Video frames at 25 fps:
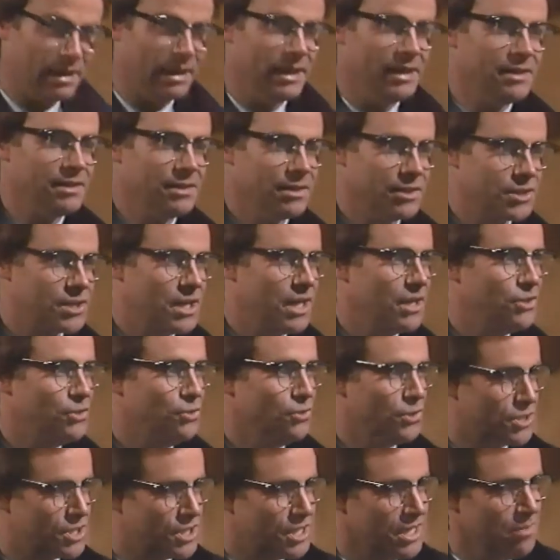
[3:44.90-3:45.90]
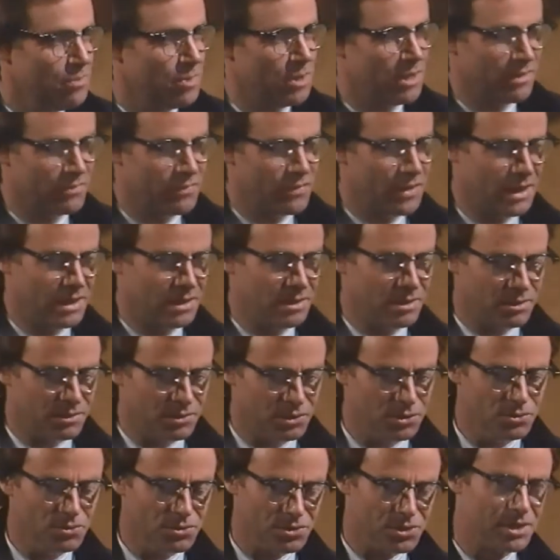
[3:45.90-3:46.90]
Clayton said you'd see me if I
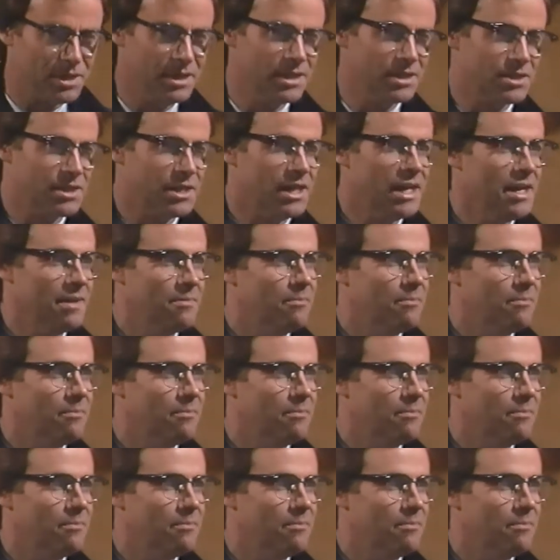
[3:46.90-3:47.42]
uh, used his